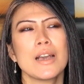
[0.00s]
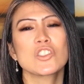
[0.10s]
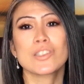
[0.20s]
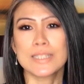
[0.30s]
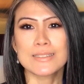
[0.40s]

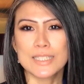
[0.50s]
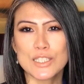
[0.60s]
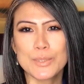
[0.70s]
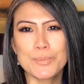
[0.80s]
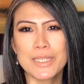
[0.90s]
Chanel
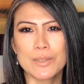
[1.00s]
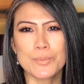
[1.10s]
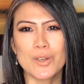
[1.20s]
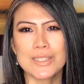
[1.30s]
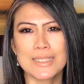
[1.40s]
19P
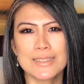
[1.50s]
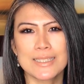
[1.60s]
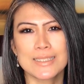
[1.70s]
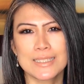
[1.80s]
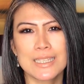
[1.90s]
unboxing, that
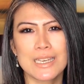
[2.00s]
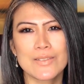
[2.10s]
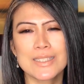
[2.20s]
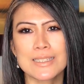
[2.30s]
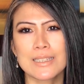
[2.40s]
I did
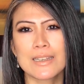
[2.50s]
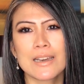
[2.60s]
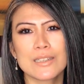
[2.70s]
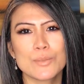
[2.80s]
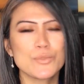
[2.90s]
have a second
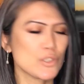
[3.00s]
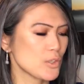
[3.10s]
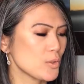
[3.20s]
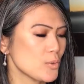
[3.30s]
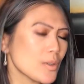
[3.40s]
item
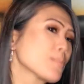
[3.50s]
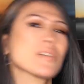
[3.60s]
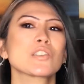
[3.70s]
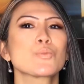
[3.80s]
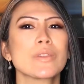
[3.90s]
to
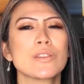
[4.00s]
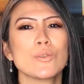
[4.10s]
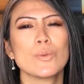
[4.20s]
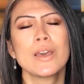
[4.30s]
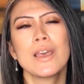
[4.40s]
unbox with
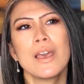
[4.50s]
you,